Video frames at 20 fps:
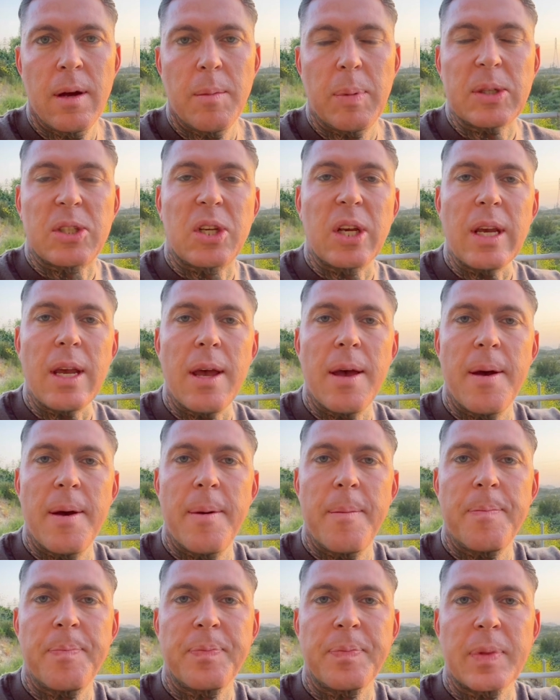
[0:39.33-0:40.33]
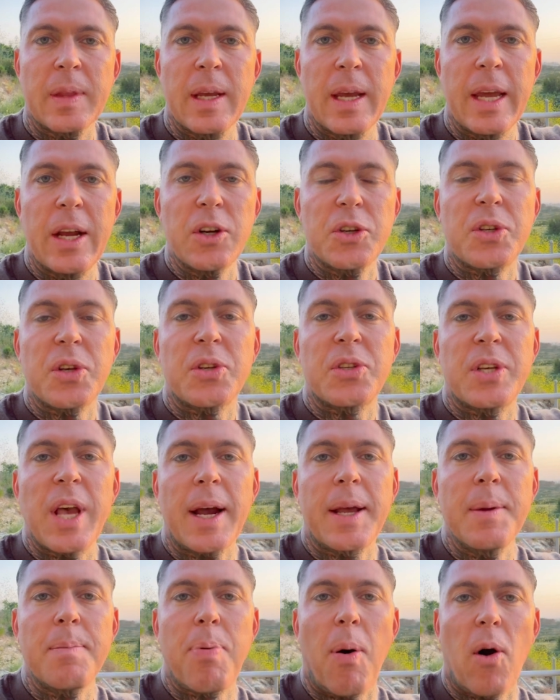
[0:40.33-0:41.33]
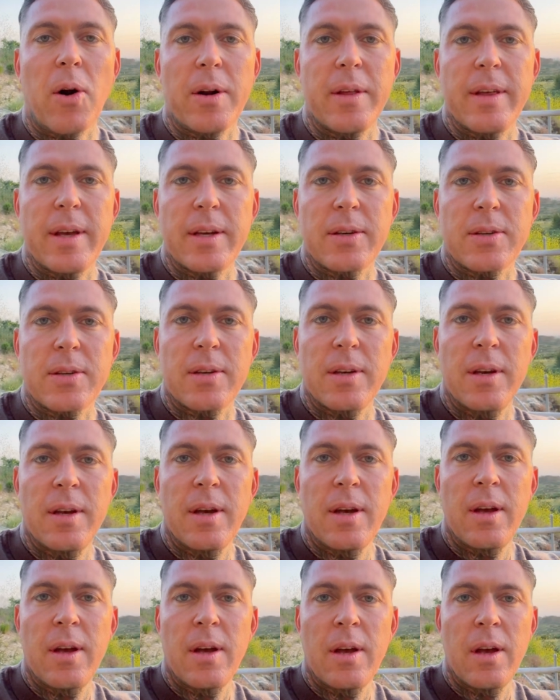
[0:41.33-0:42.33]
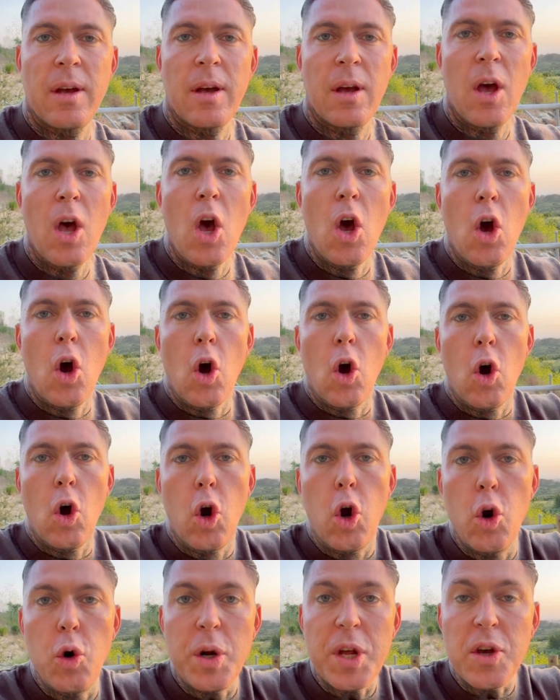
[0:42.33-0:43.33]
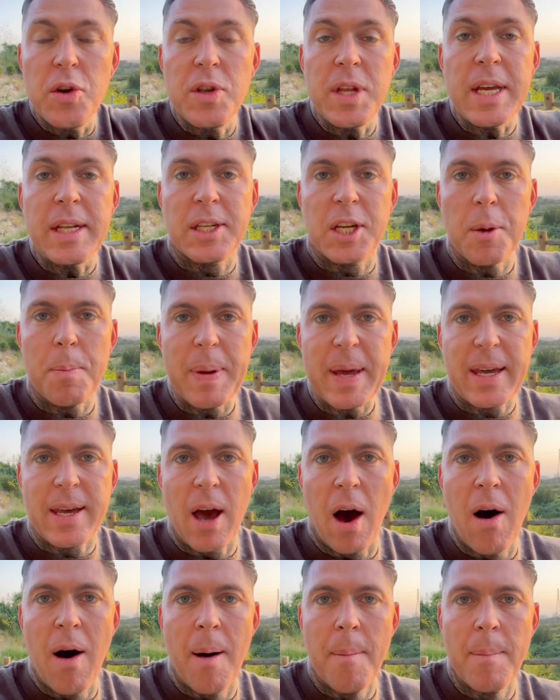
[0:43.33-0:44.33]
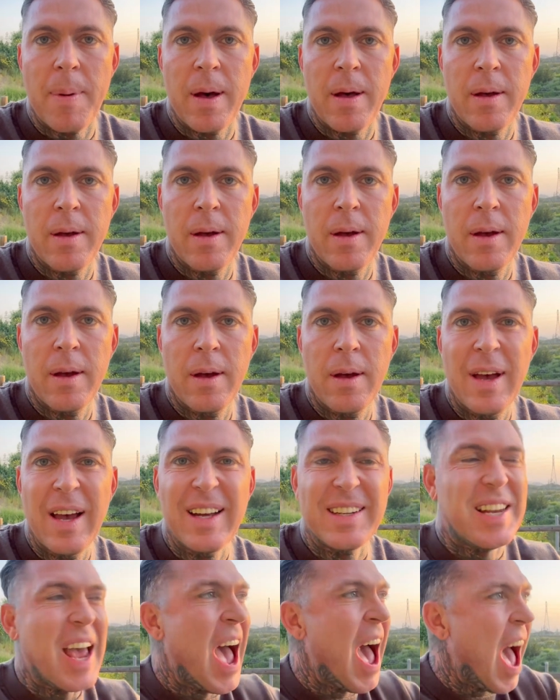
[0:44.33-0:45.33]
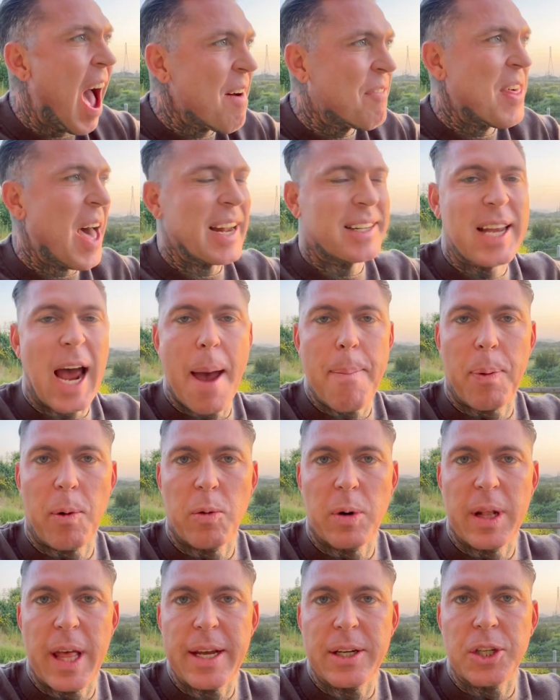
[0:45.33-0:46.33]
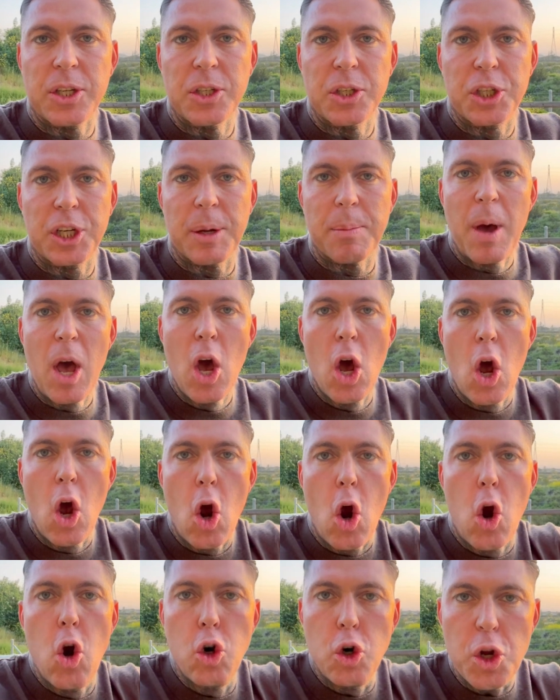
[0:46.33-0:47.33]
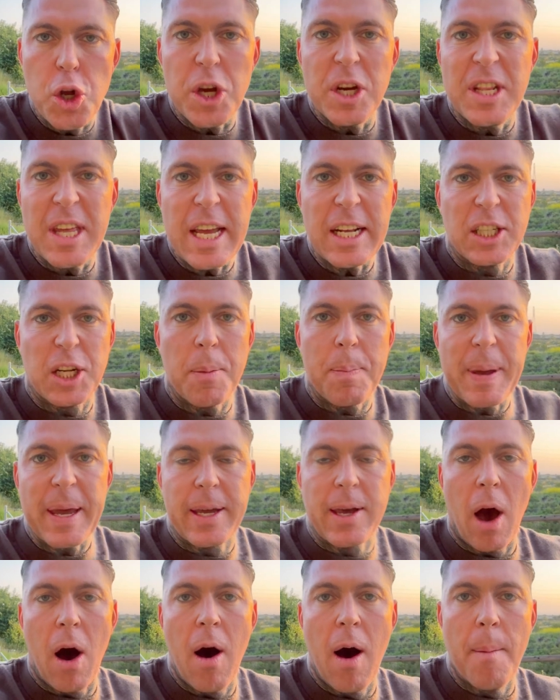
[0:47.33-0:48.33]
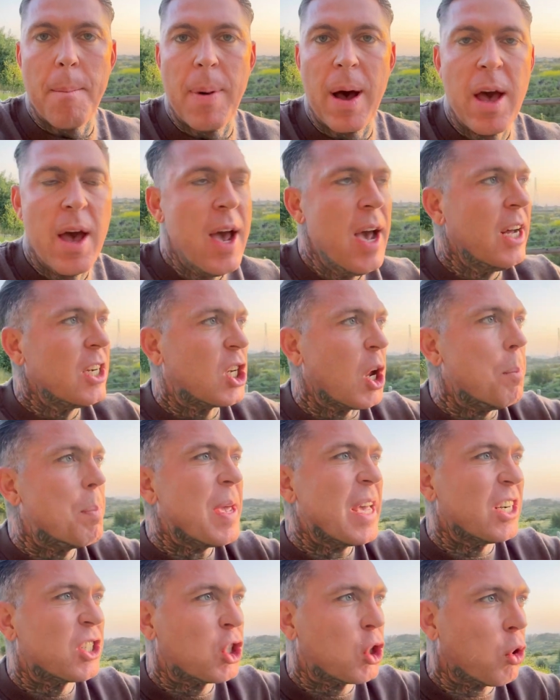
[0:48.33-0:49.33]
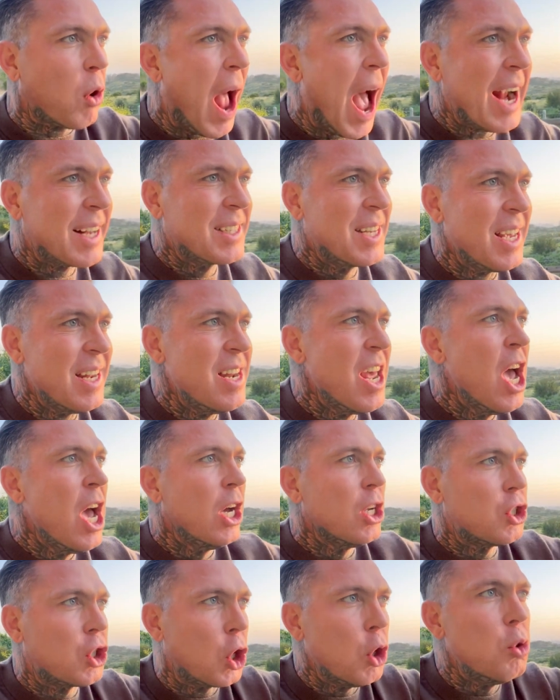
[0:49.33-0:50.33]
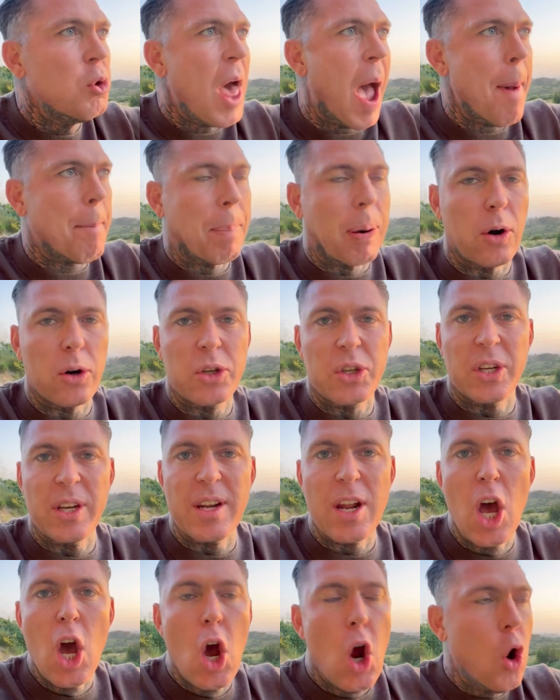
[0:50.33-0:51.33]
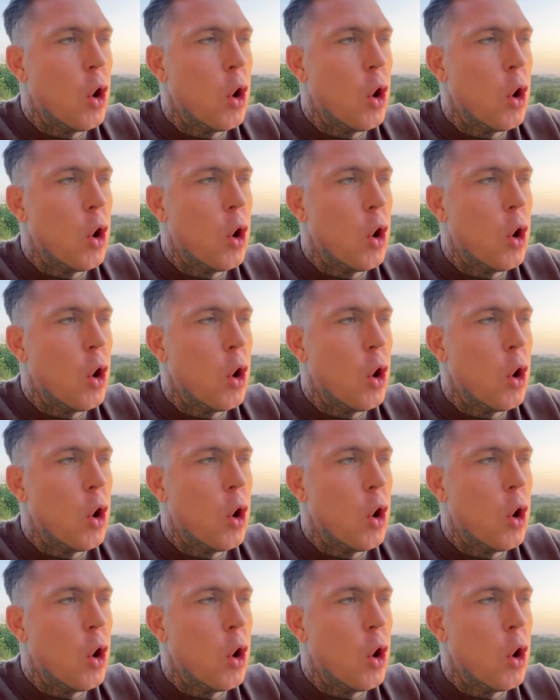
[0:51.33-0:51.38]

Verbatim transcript: But see, here's the second part of this. Who do you need to become to have that type of relationship? Who do you need to become to be attracted to that person?